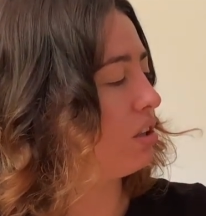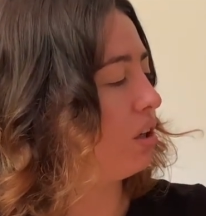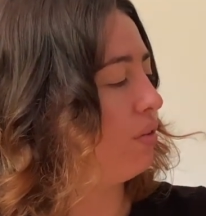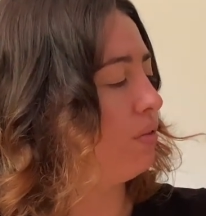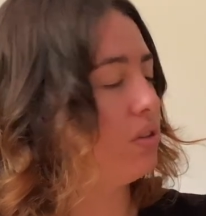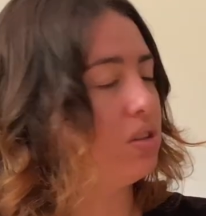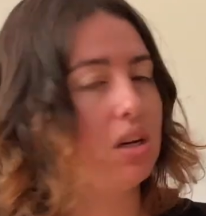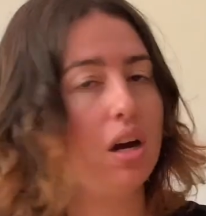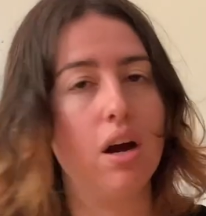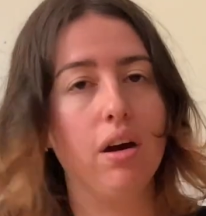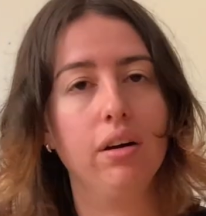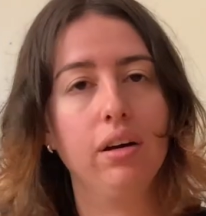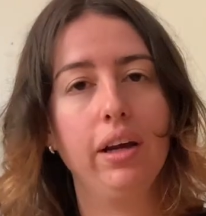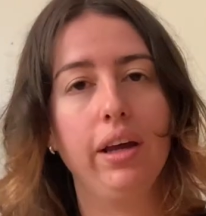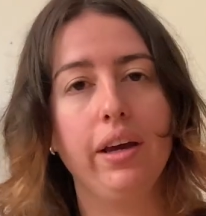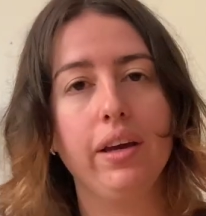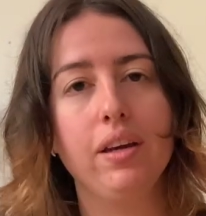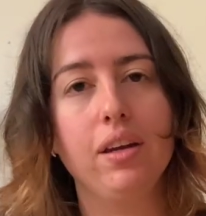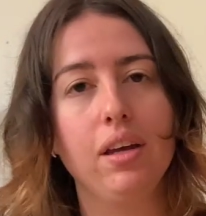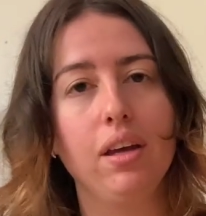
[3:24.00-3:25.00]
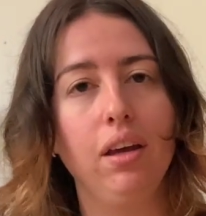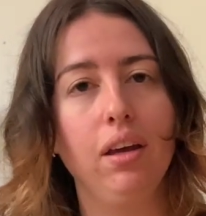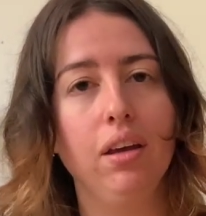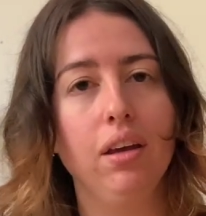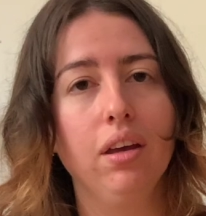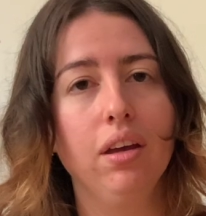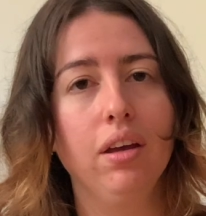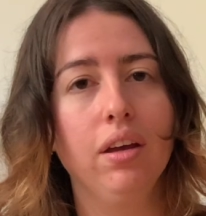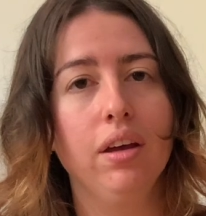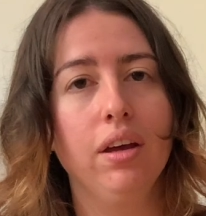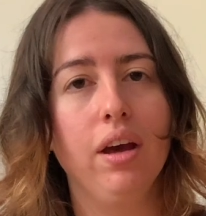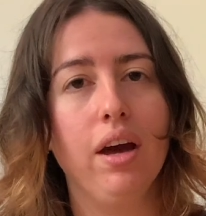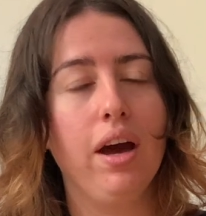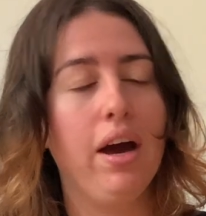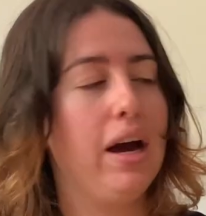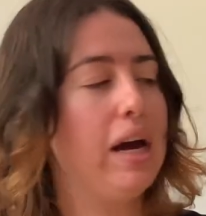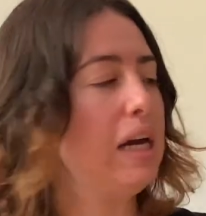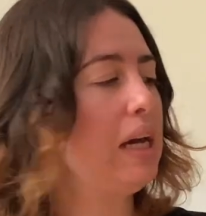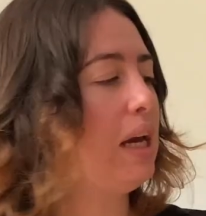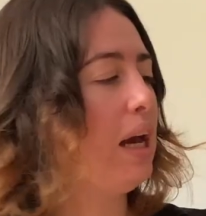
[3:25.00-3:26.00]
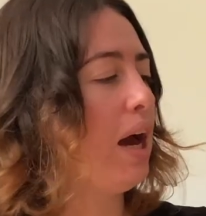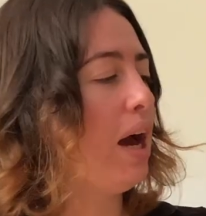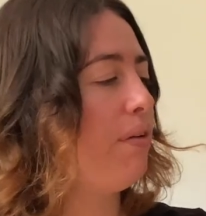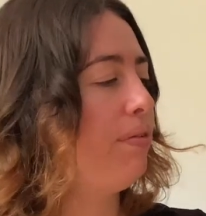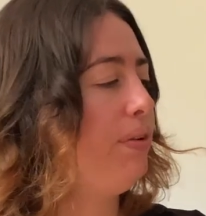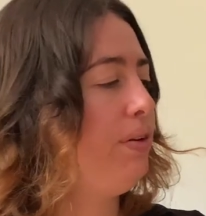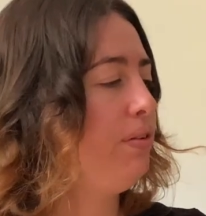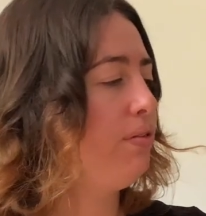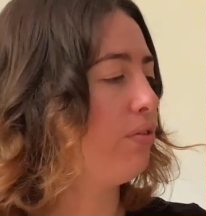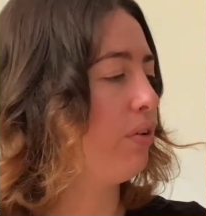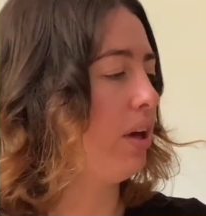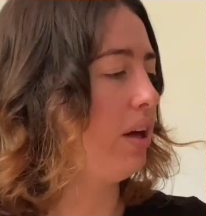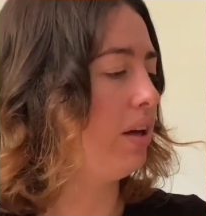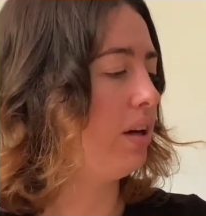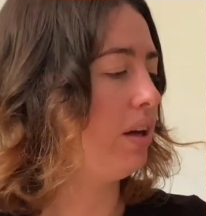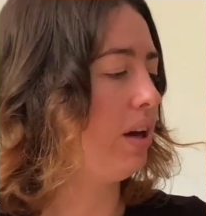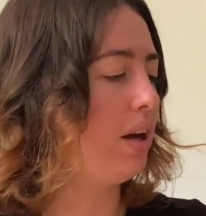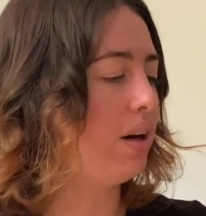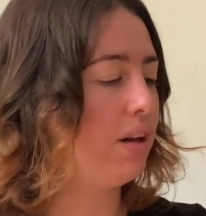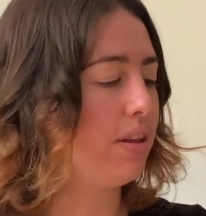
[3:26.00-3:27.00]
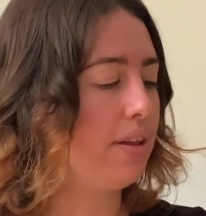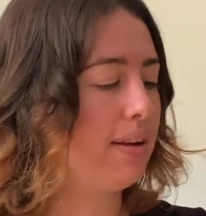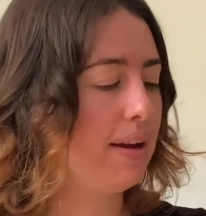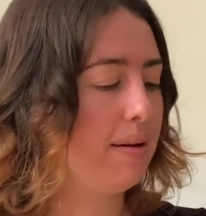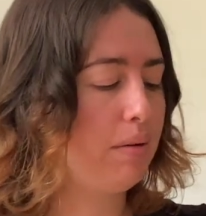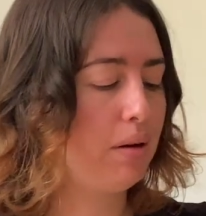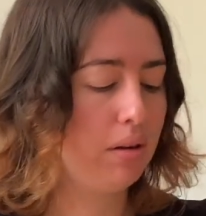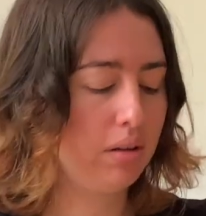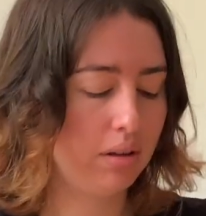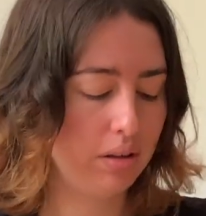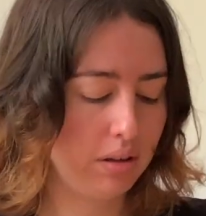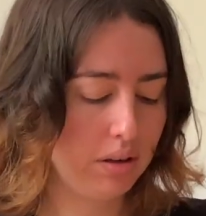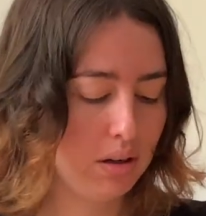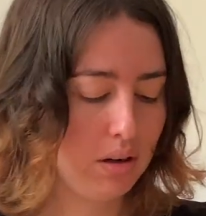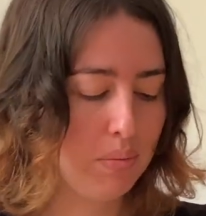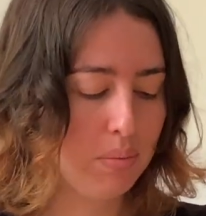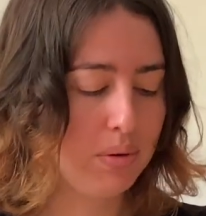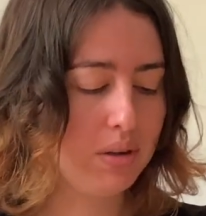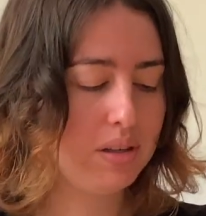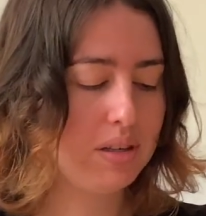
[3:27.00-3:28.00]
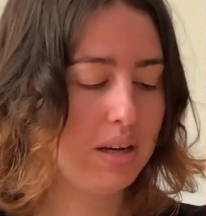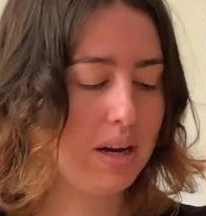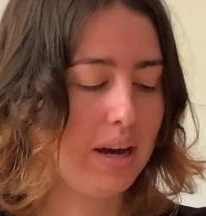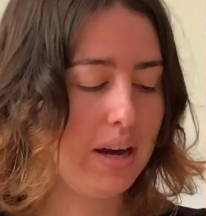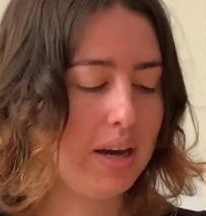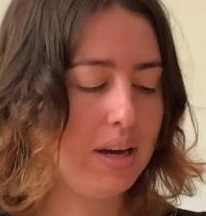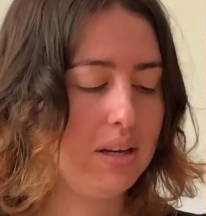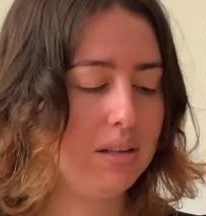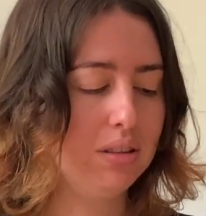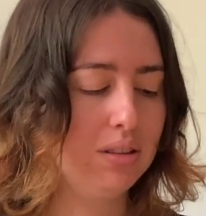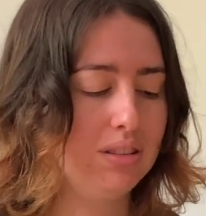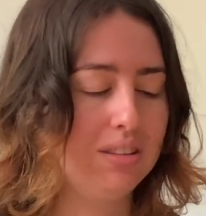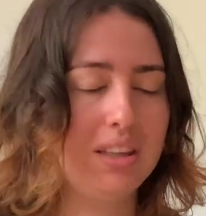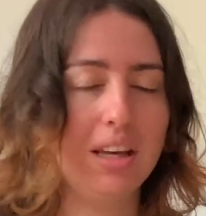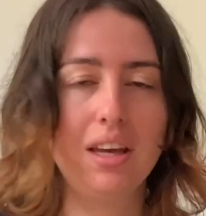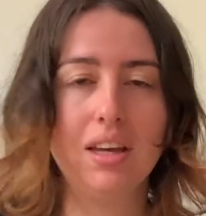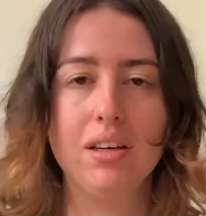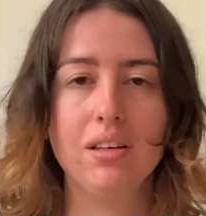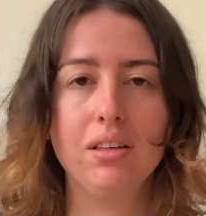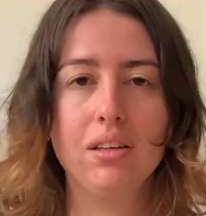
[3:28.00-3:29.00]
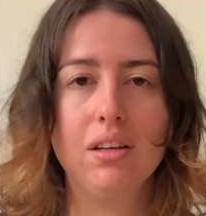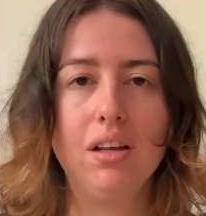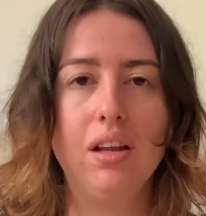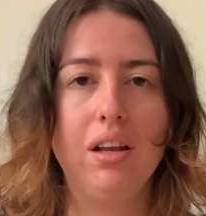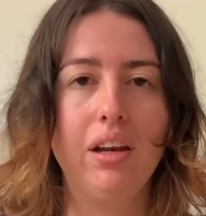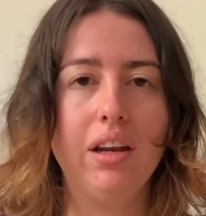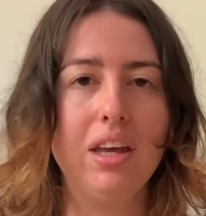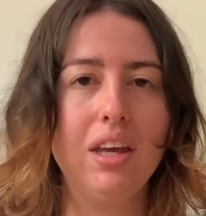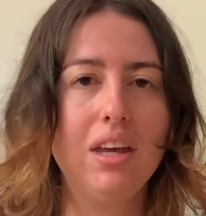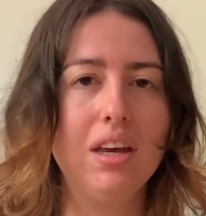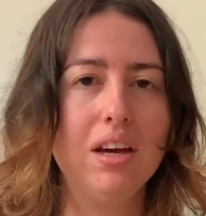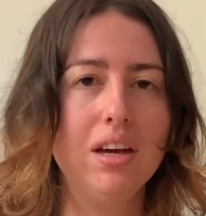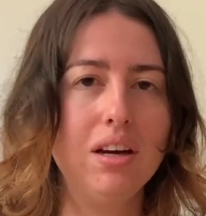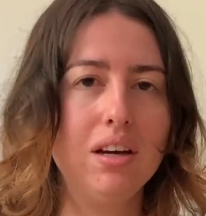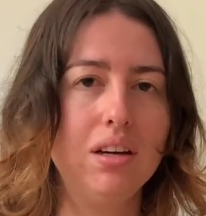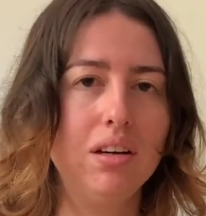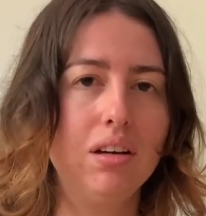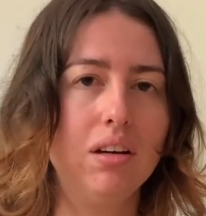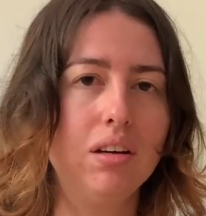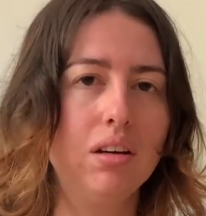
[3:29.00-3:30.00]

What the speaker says: of a Young Lady. I haven't read anything about her, but I've seen Leah,